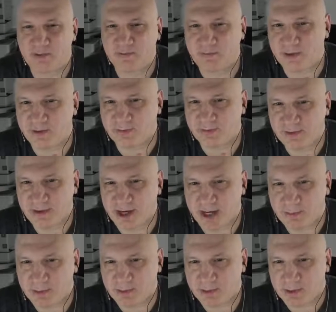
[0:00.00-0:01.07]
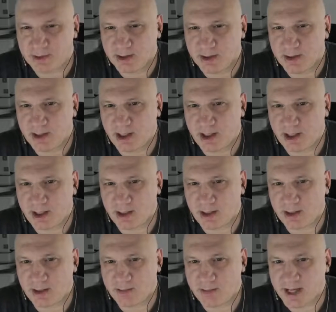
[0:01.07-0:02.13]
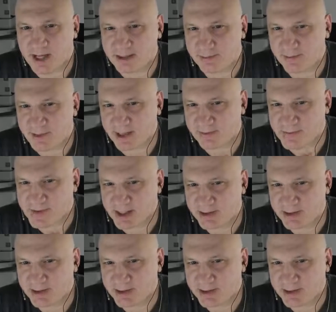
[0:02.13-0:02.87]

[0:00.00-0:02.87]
for Apple. Back to back from